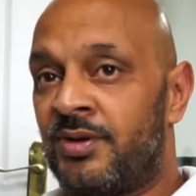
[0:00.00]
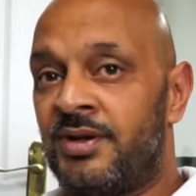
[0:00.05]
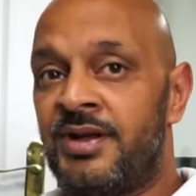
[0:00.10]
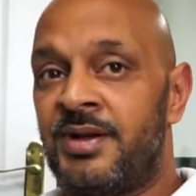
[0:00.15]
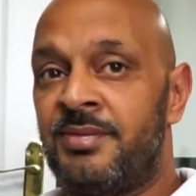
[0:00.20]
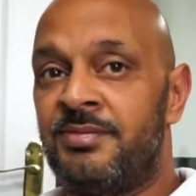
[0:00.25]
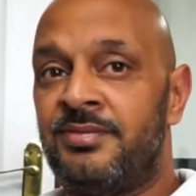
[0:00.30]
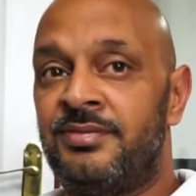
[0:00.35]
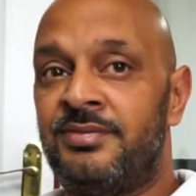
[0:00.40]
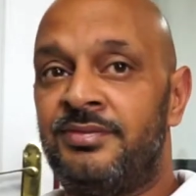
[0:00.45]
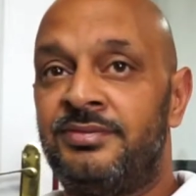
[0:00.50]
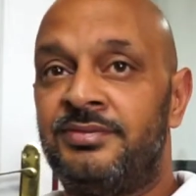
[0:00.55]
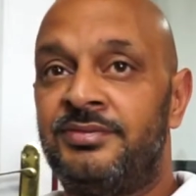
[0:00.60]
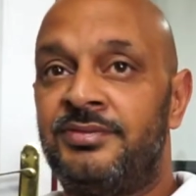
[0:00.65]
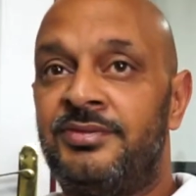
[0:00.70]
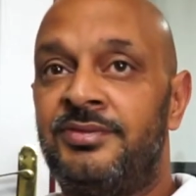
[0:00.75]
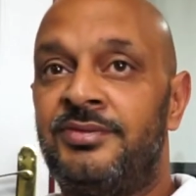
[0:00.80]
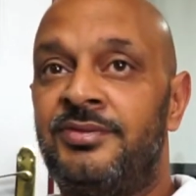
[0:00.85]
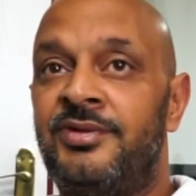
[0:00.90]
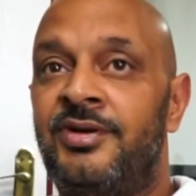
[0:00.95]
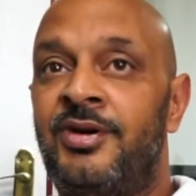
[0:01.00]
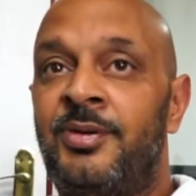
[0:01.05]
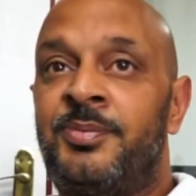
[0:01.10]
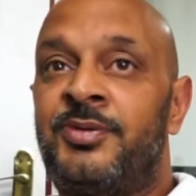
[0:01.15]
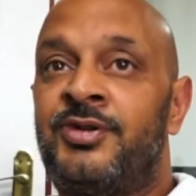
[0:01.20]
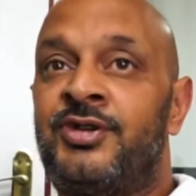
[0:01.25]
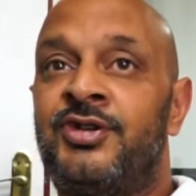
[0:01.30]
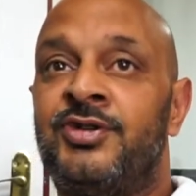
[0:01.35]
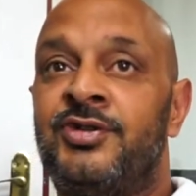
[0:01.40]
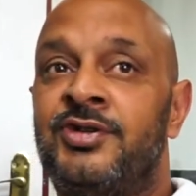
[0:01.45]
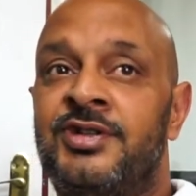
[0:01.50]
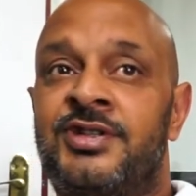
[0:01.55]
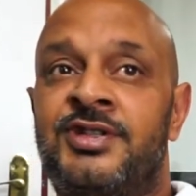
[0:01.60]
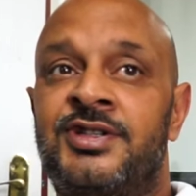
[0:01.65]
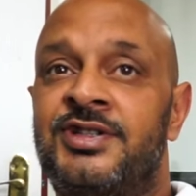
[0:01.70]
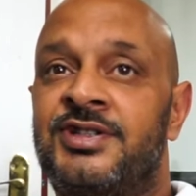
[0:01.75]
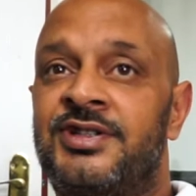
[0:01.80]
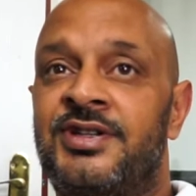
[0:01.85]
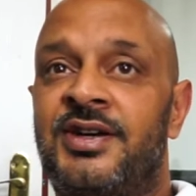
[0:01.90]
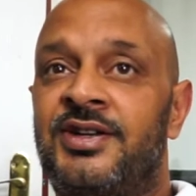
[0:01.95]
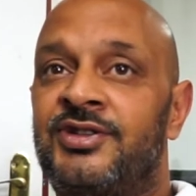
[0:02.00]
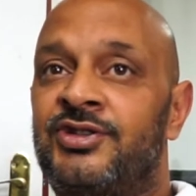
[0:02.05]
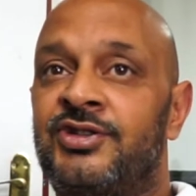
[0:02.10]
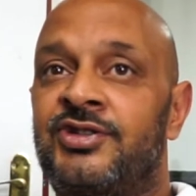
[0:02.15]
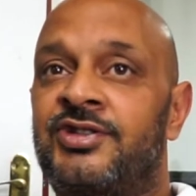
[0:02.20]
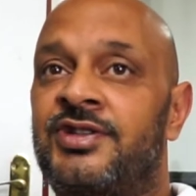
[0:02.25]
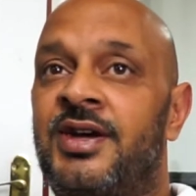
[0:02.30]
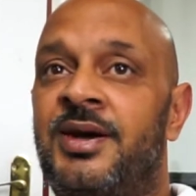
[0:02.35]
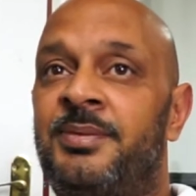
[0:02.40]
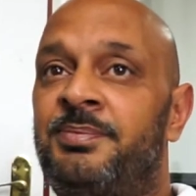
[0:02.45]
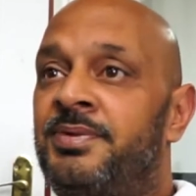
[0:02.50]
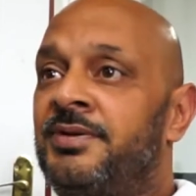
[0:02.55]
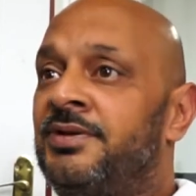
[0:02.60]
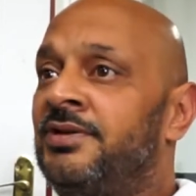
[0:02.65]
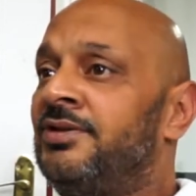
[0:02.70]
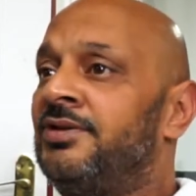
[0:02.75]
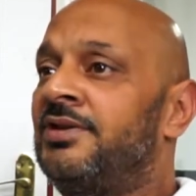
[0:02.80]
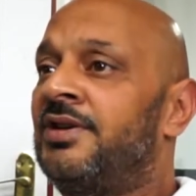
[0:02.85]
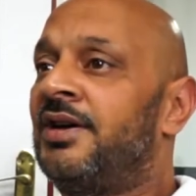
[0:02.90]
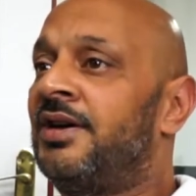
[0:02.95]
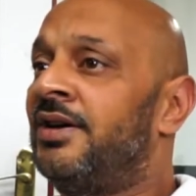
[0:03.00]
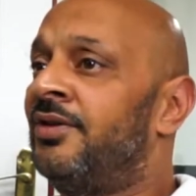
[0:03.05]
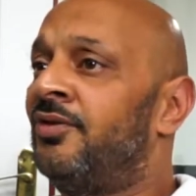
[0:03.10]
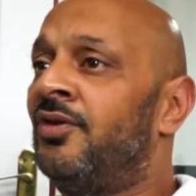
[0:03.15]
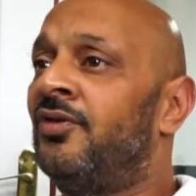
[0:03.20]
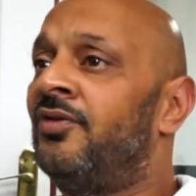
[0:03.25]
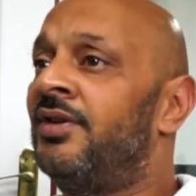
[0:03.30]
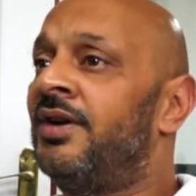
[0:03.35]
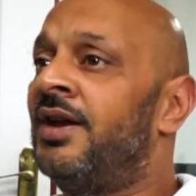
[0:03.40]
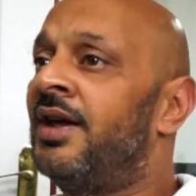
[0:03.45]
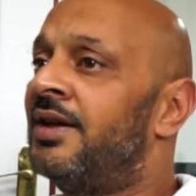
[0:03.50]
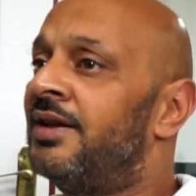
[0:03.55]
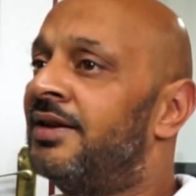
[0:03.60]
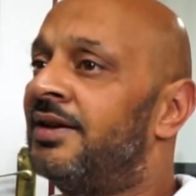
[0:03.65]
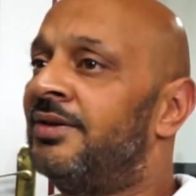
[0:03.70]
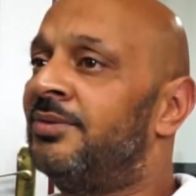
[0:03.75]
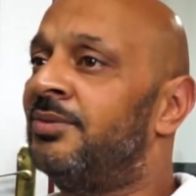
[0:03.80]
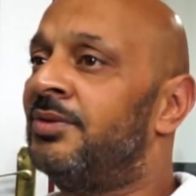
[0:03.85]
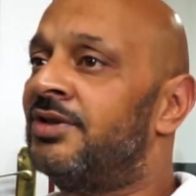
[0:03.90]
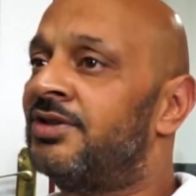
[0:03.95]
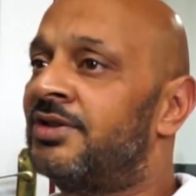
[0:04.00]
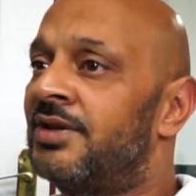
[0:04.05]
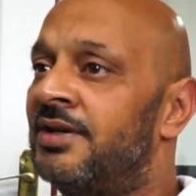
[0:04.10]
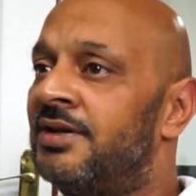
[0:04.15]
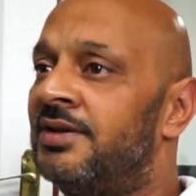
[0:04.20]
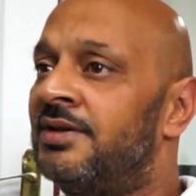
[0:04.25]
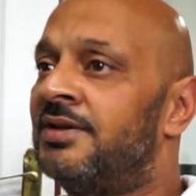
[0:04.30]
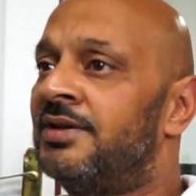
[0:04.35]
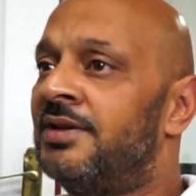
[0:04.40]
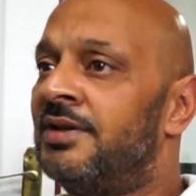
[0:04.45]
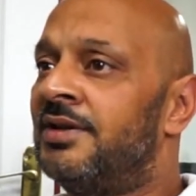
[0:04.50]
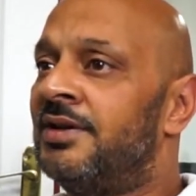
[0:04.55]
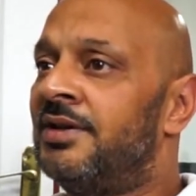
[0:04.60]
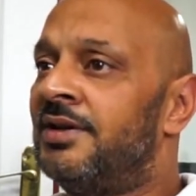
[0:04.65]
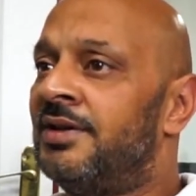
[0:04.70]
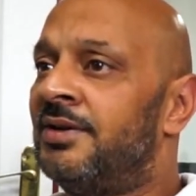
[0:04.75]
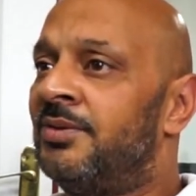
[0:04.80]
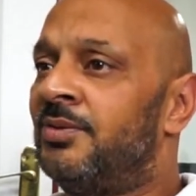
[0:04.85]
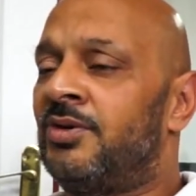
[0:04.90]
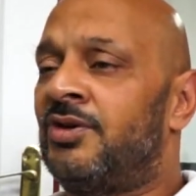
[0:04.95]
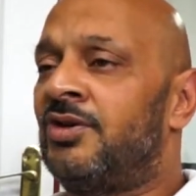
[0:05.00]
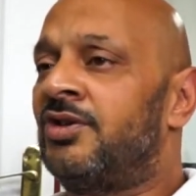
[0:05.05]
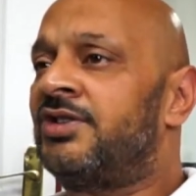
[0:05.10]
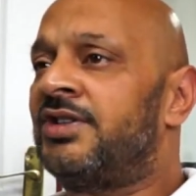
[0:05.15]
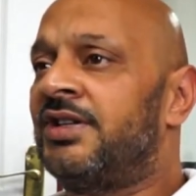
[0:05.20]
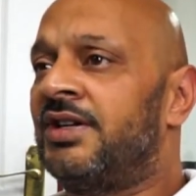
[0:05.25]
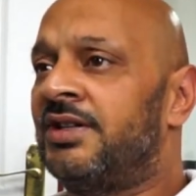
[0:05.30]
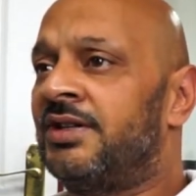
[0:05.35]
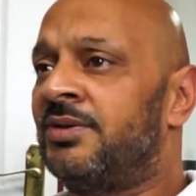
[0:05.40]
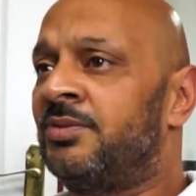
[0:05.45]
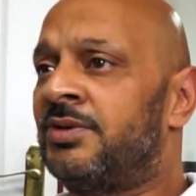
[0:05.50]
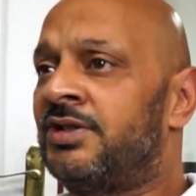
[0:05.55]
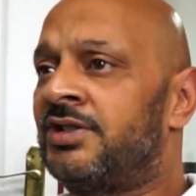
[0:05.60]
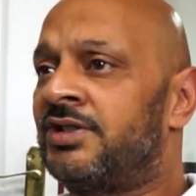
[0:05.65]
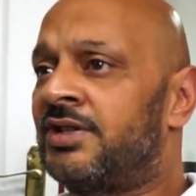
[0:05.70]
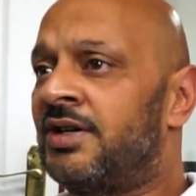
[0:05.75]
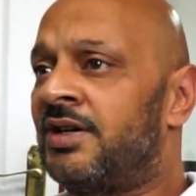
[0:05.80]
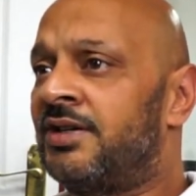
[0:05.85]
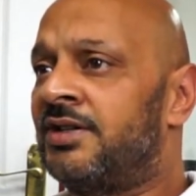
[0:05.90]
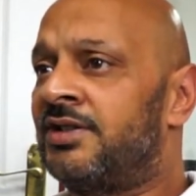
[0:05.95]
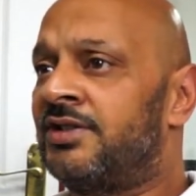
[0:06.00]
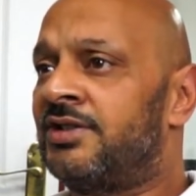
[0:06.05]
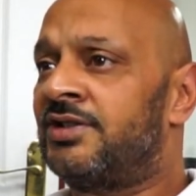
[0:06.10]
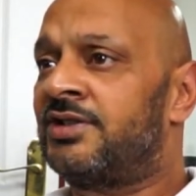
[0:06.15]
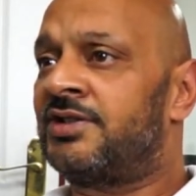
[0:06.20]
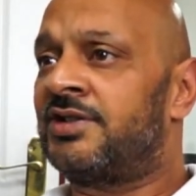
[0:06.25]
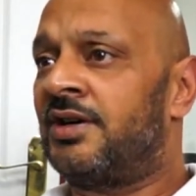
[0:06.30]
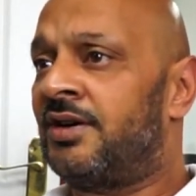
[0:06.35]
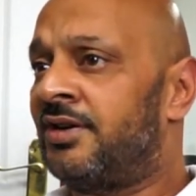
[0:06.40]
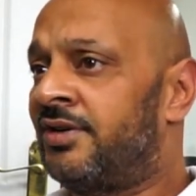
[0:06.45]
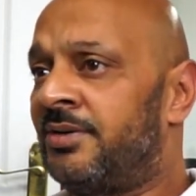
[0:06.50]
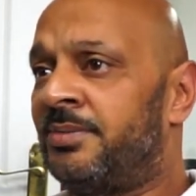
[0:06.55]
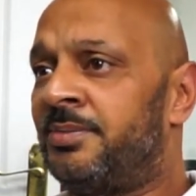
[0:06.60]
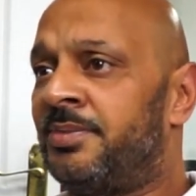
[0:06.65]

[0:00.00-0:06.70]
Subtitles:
of them opportunities that just happened kind of overnight, and we got together and we decided to start up.